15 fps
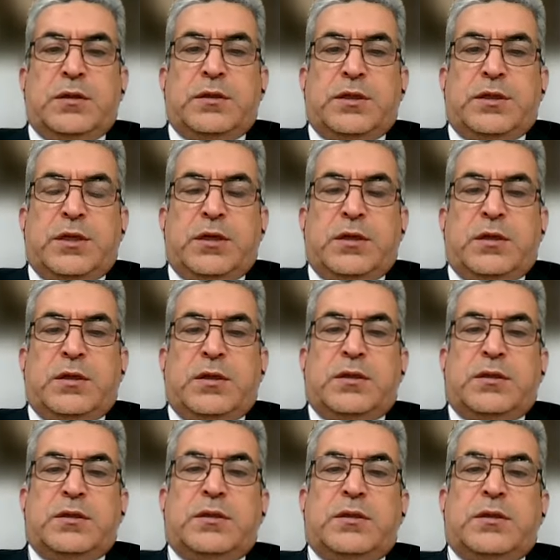
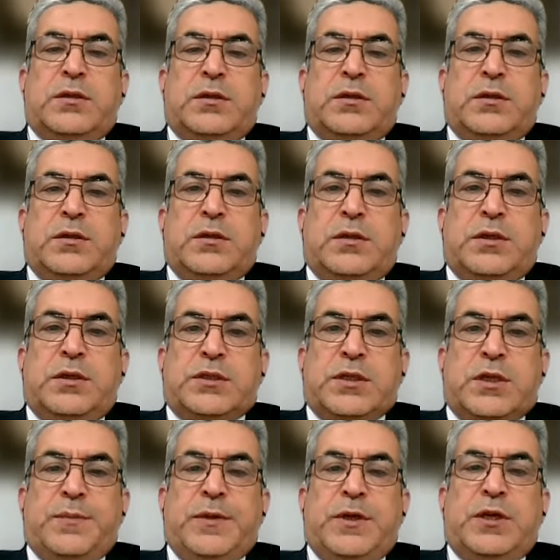detailed
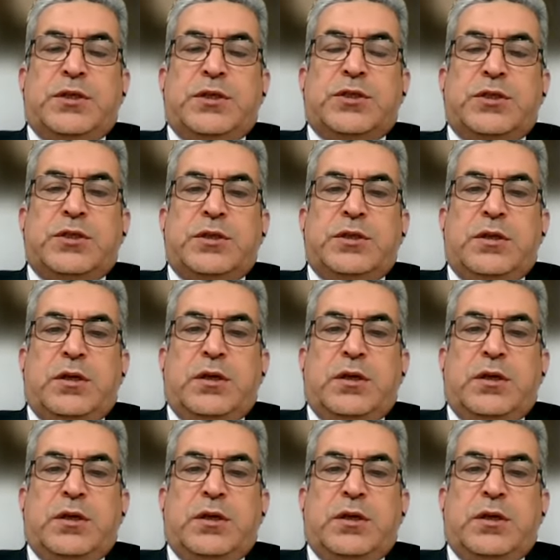examination